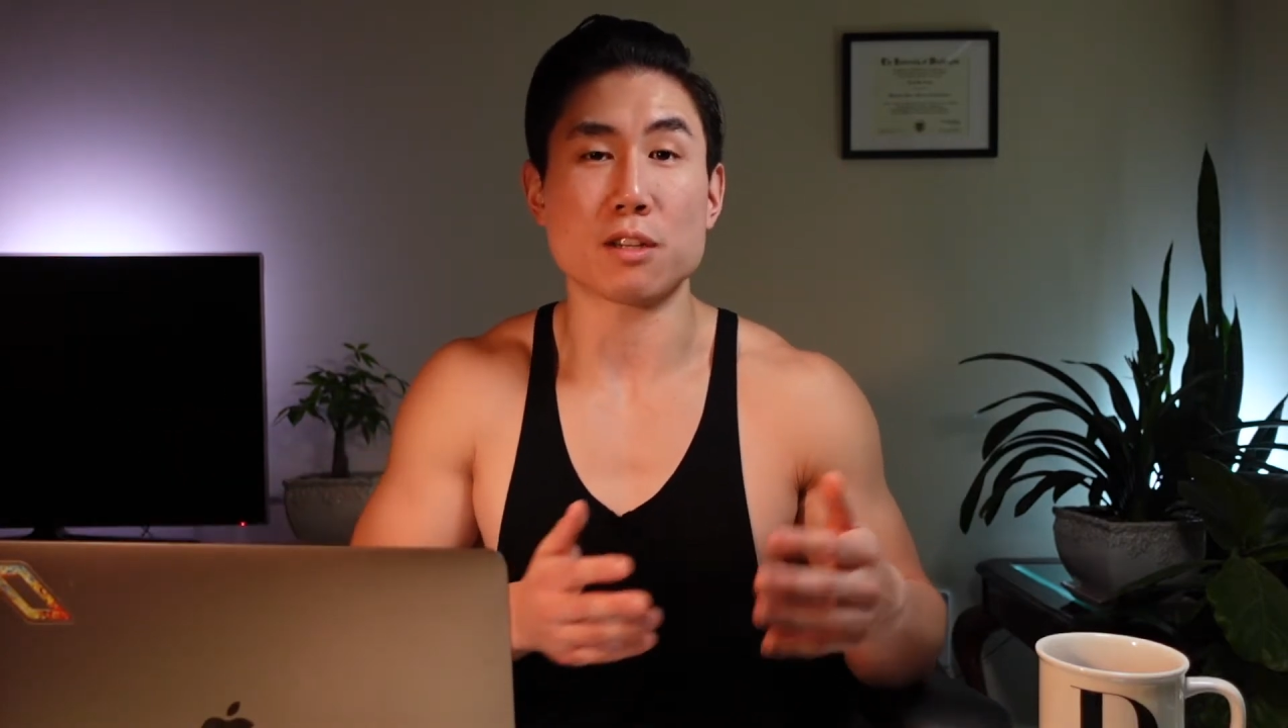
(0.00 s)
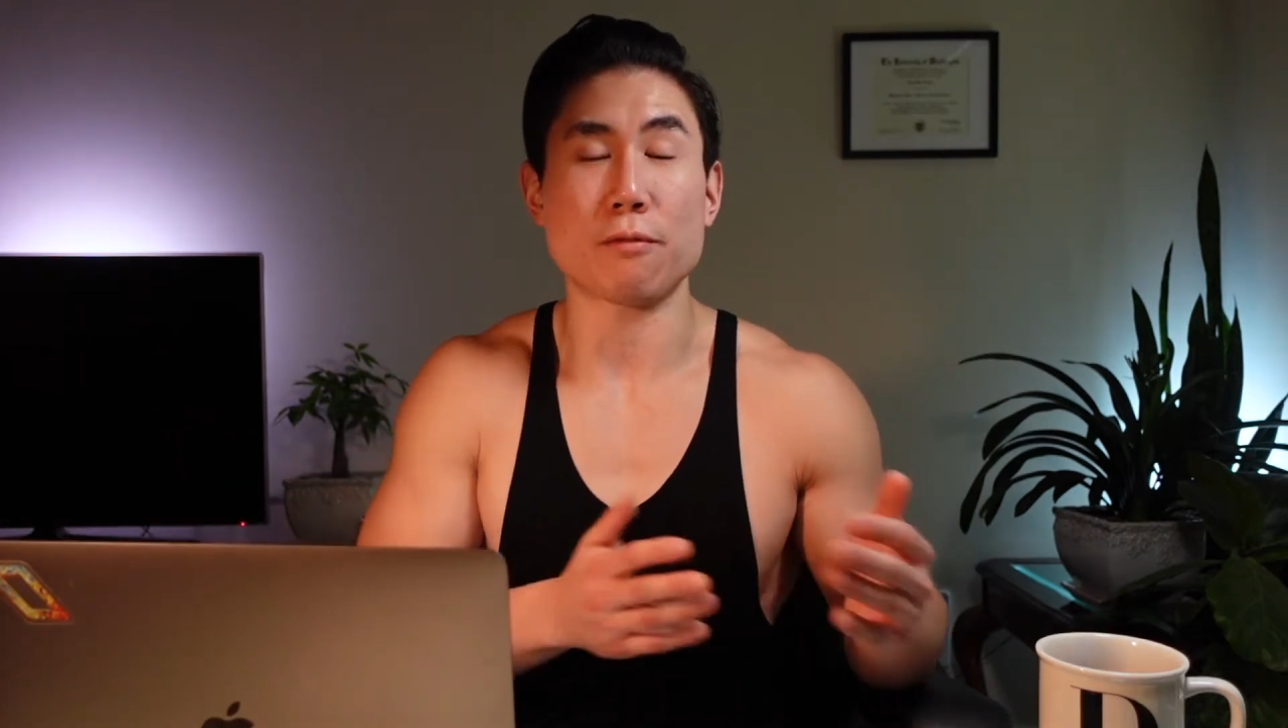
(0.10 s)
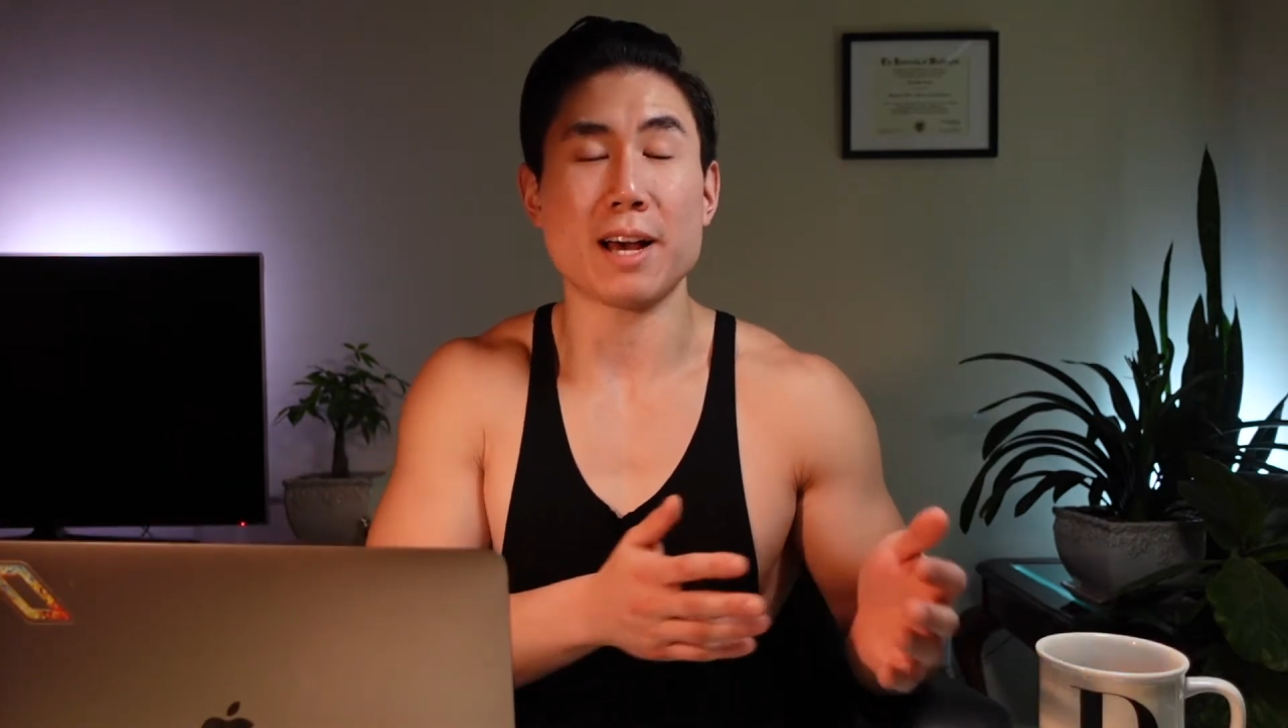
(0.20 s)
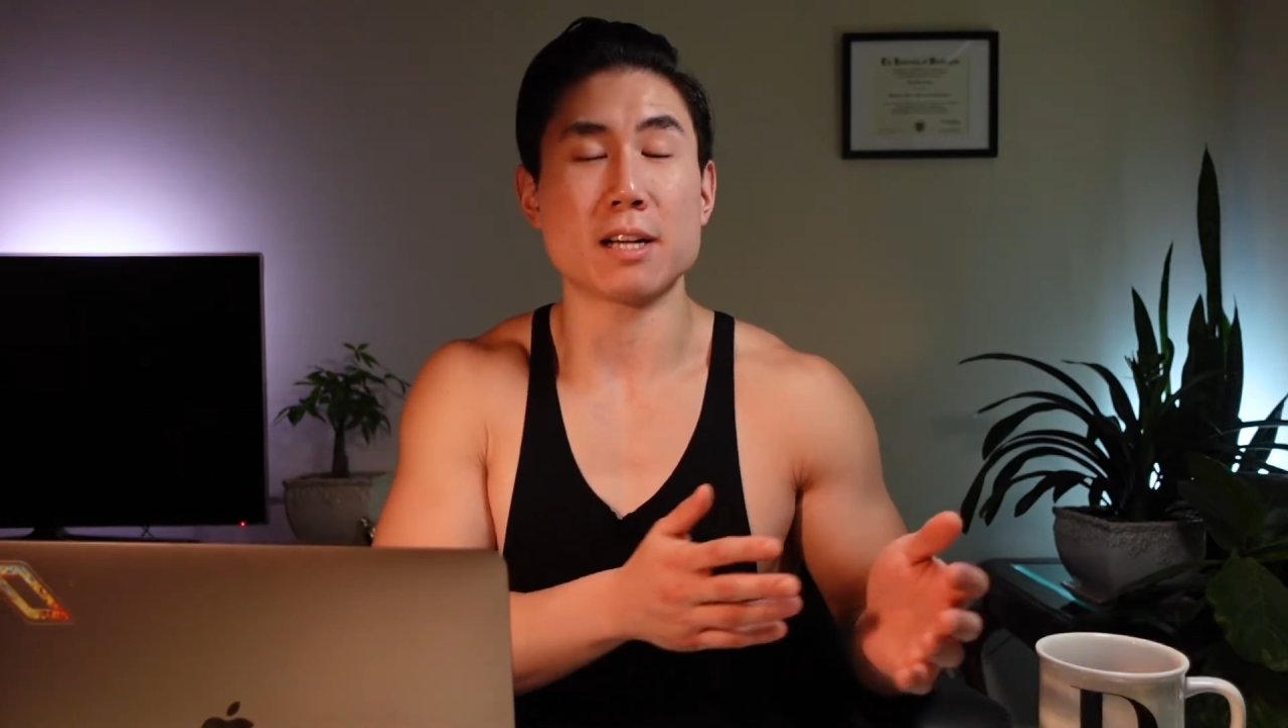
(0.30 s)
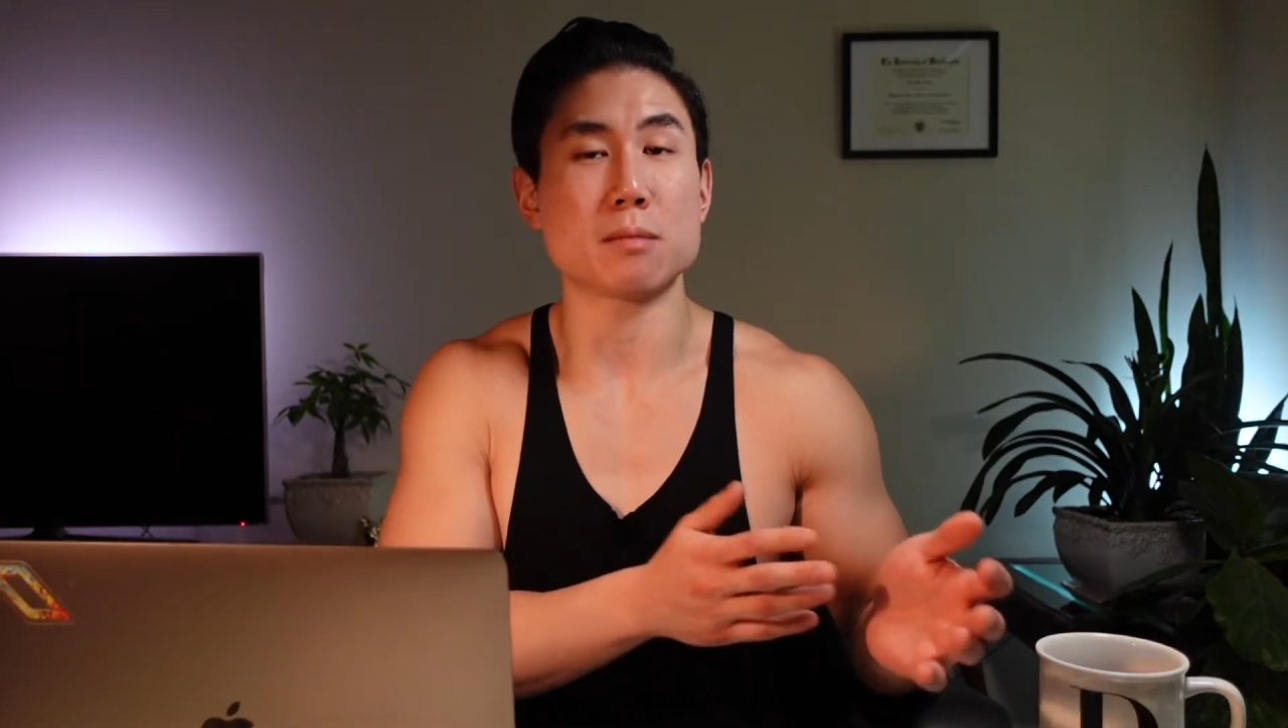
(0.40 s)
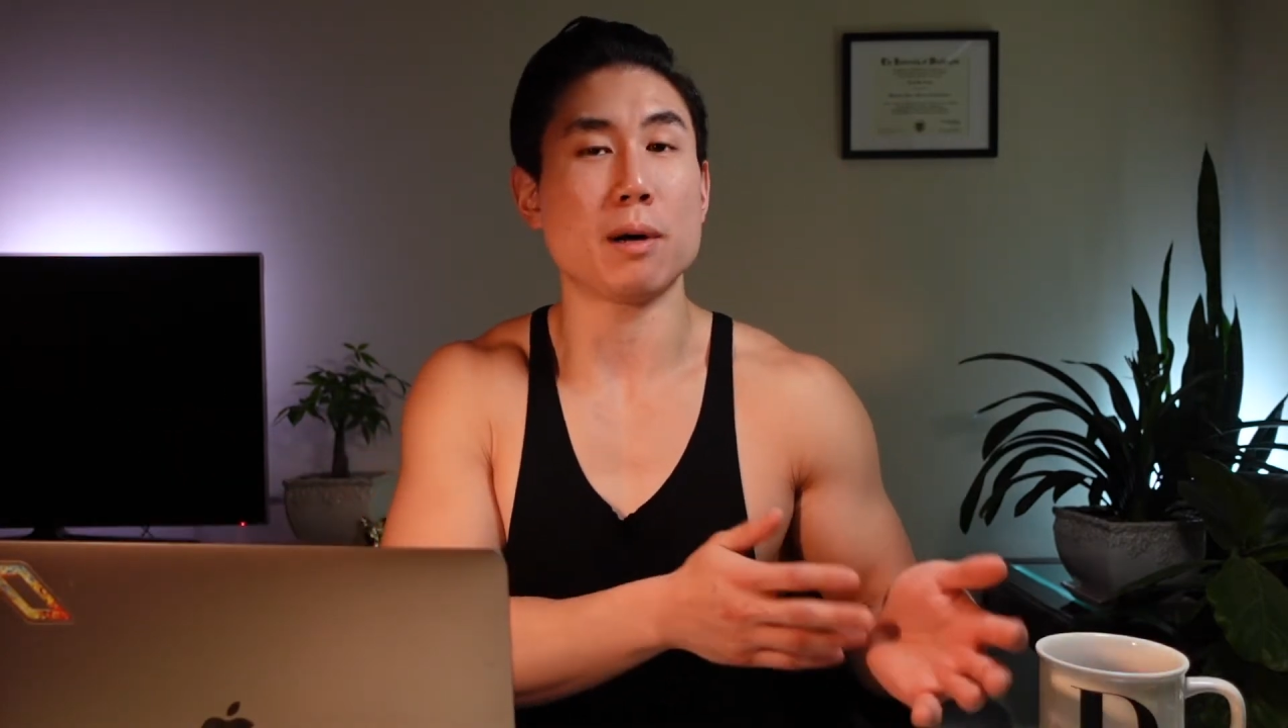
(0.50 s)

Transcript: fat as